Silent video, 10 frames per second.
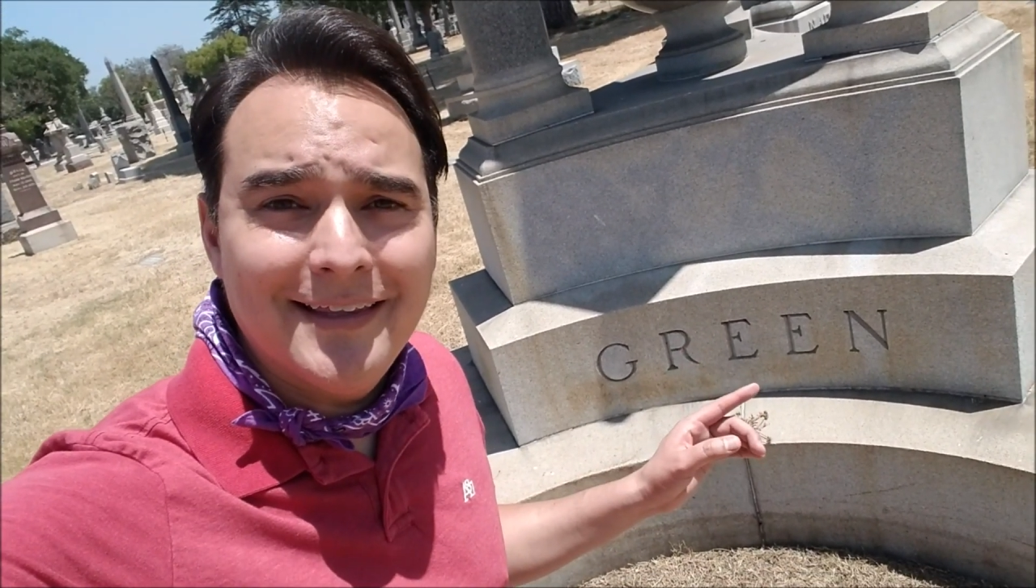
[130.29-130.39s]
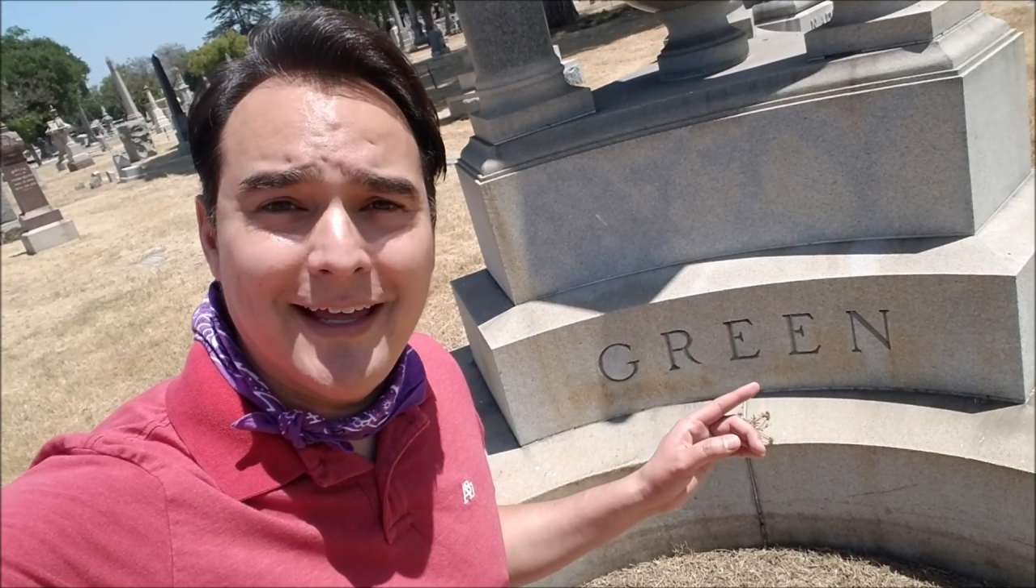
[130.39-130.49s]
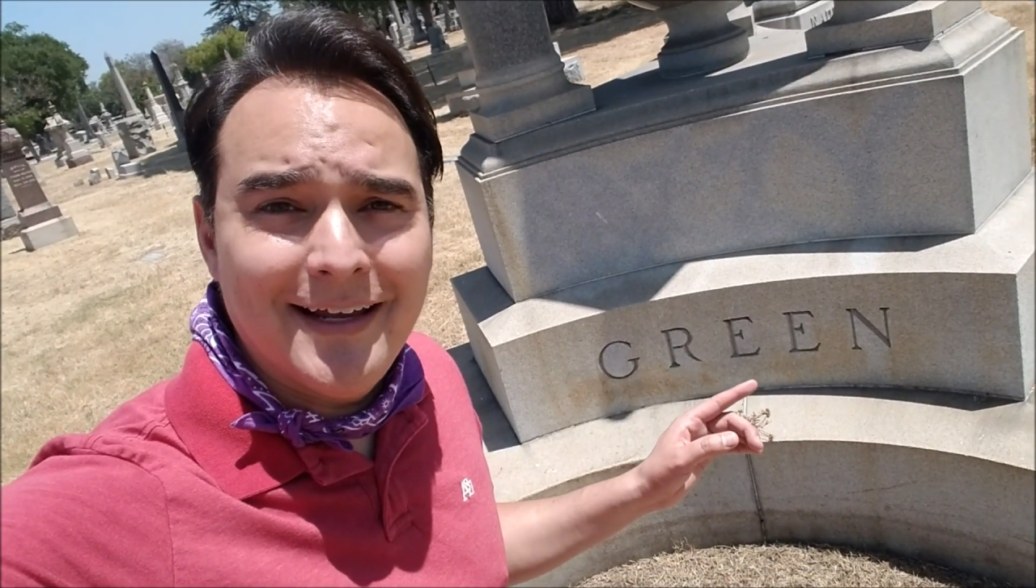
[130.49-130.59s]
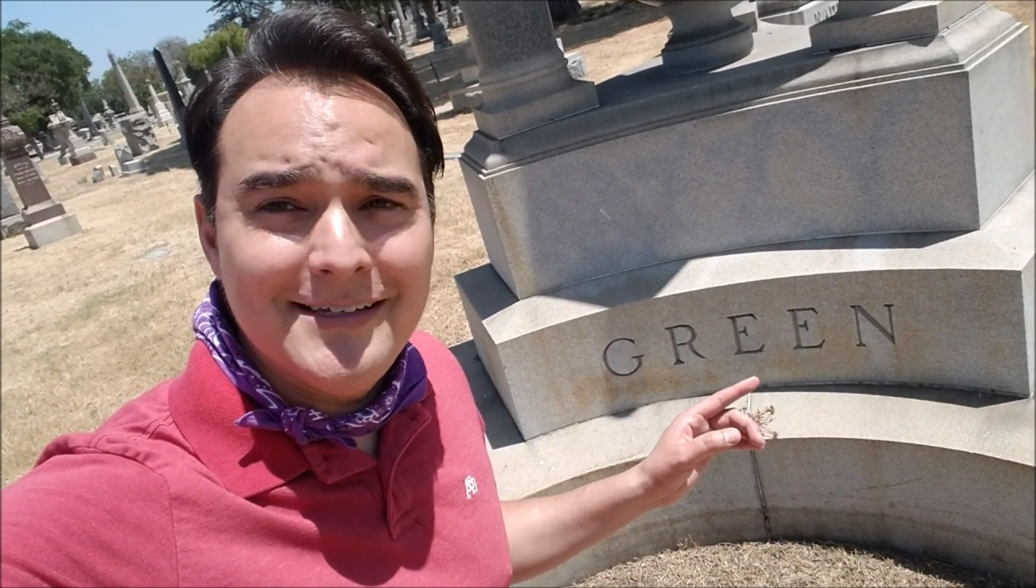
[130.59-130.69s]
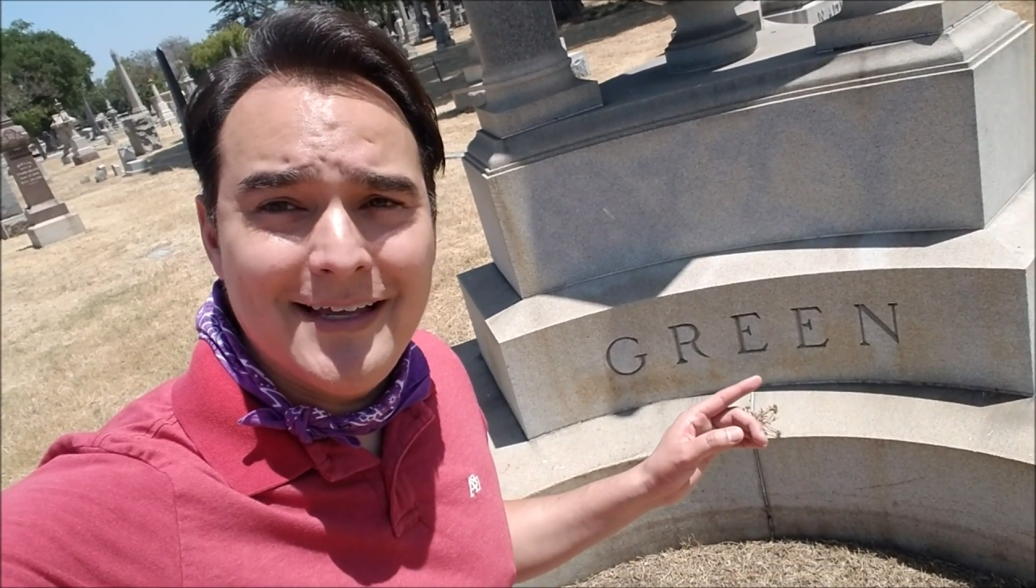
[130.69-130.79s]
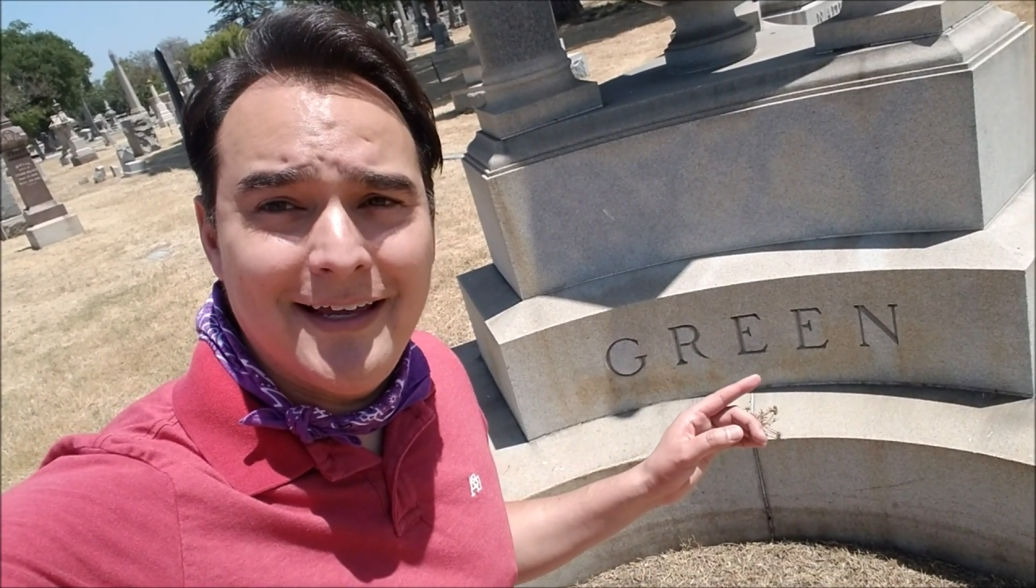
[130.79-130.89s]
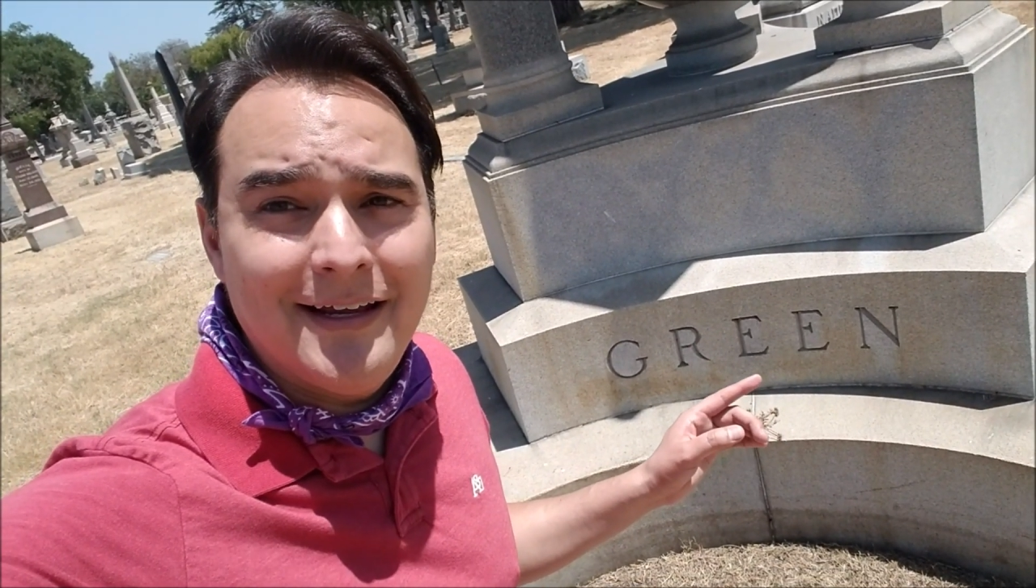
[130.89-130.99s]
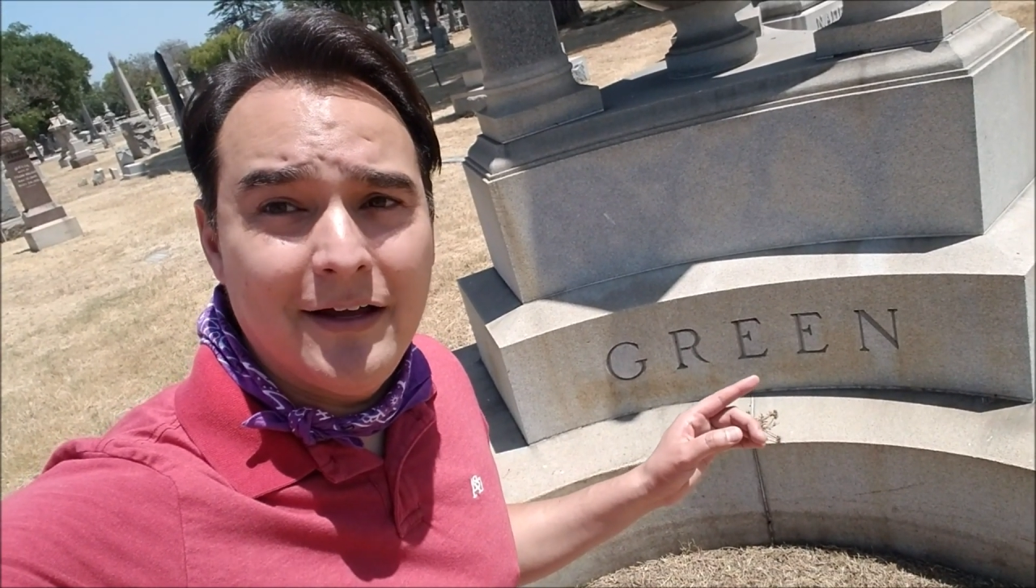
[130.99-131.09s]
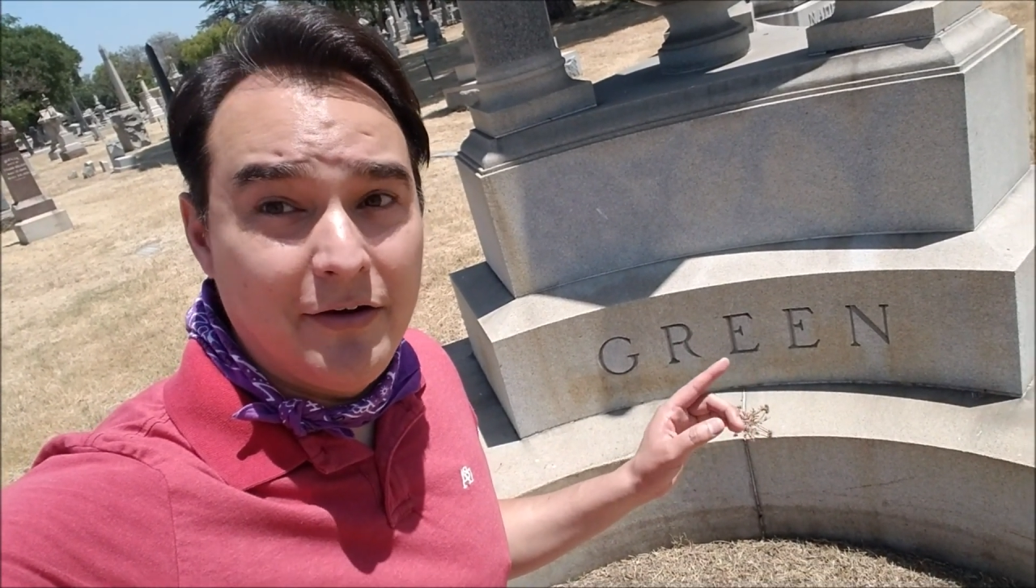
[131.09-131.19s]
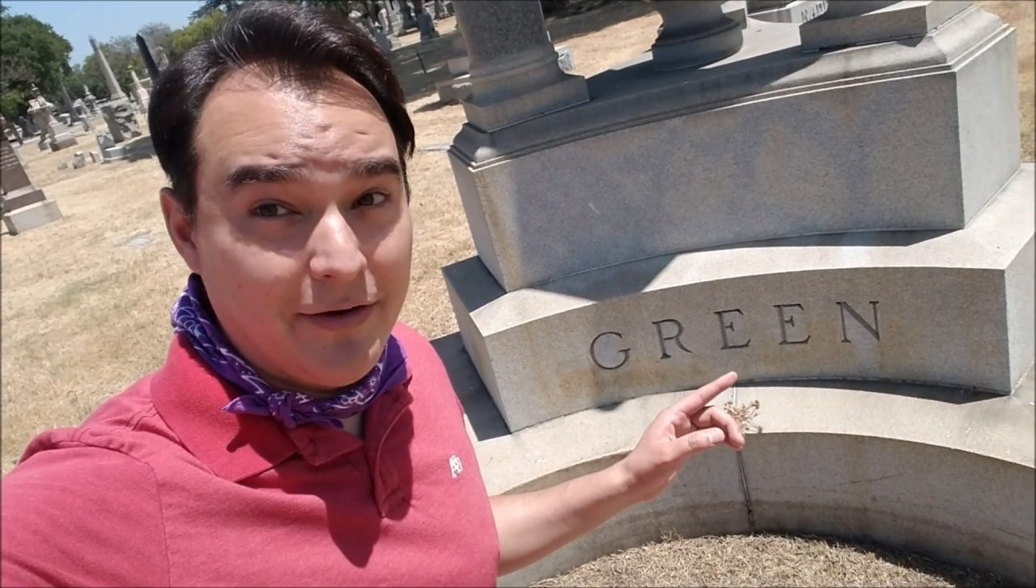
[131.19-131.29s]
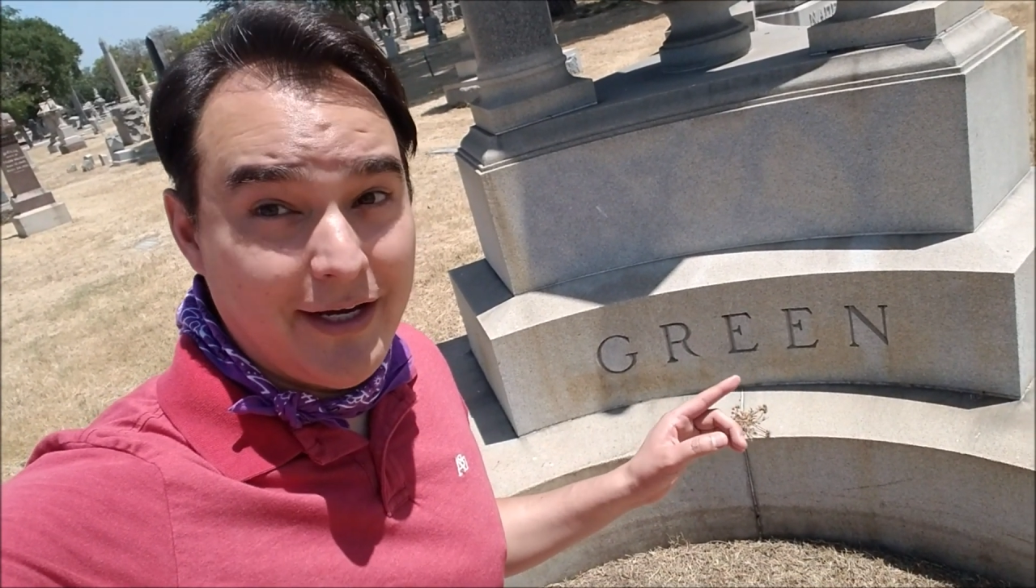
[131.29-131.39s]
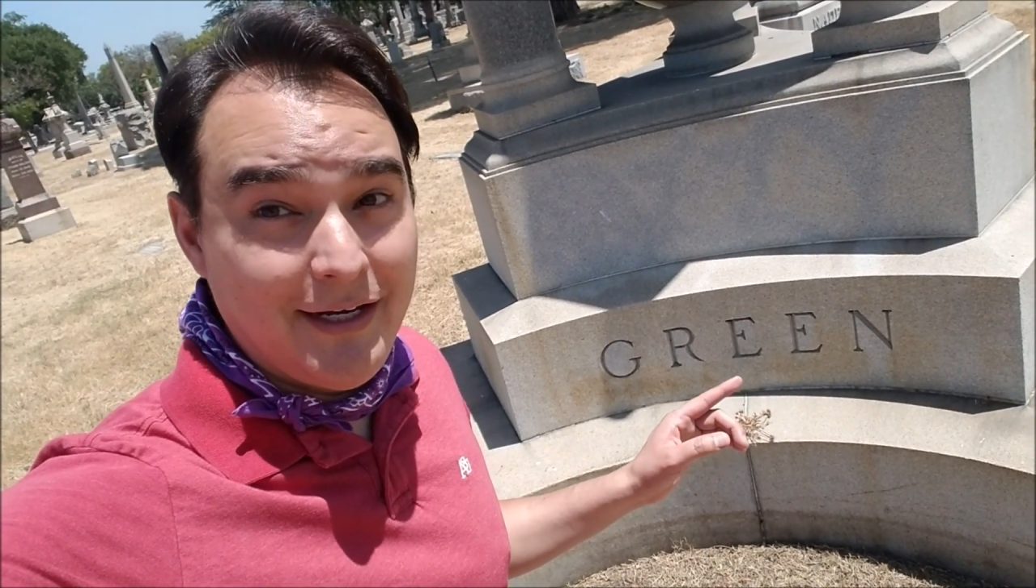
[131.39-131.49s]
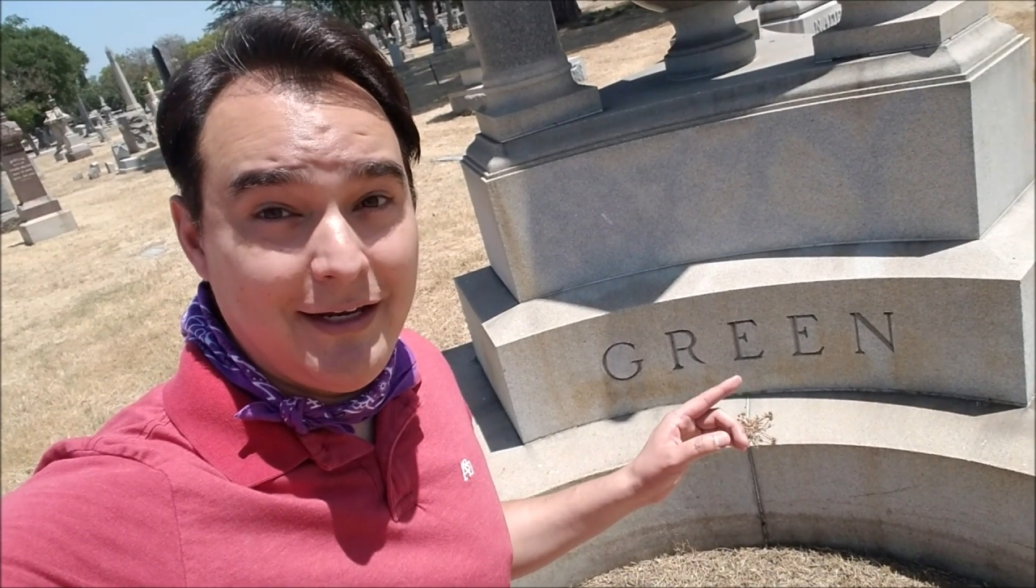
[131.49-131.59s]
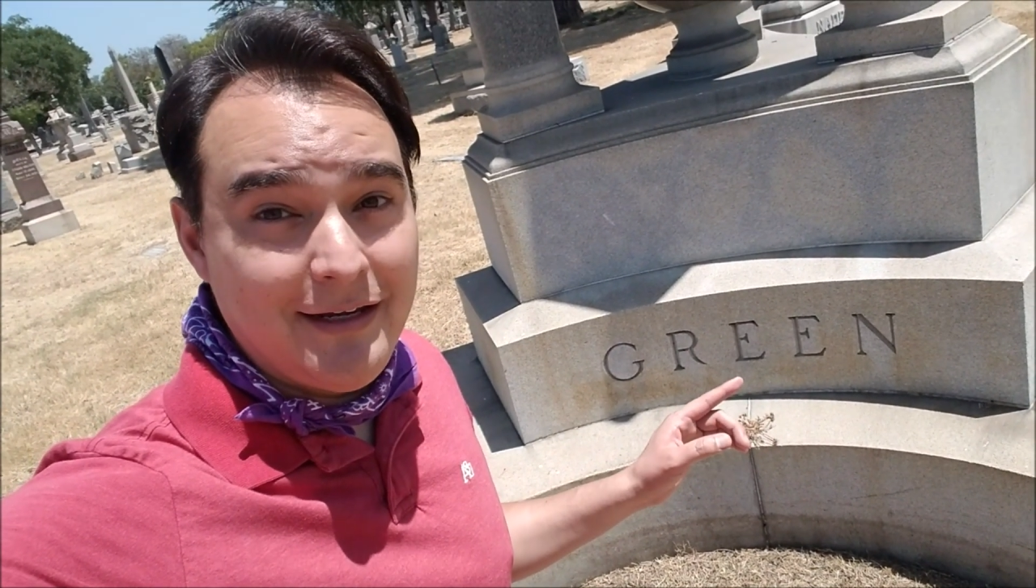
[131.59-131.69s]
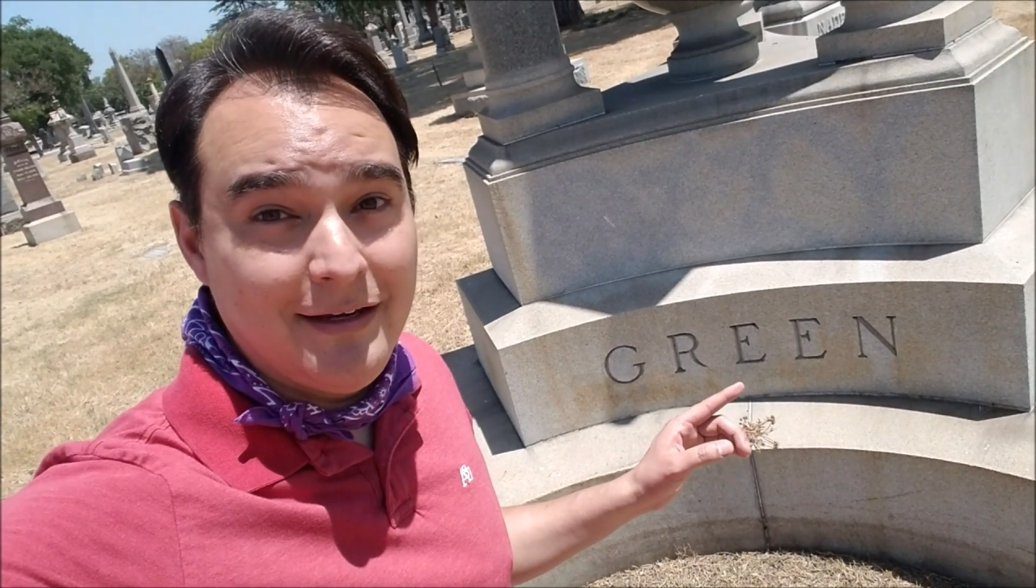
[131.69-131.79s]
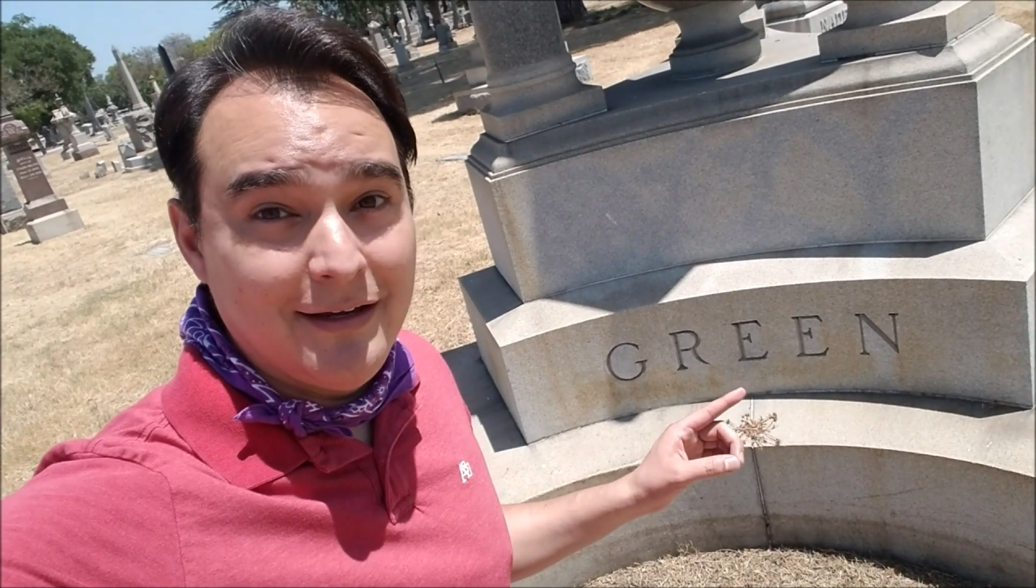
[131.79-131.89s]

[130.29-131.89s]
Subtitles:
that I said green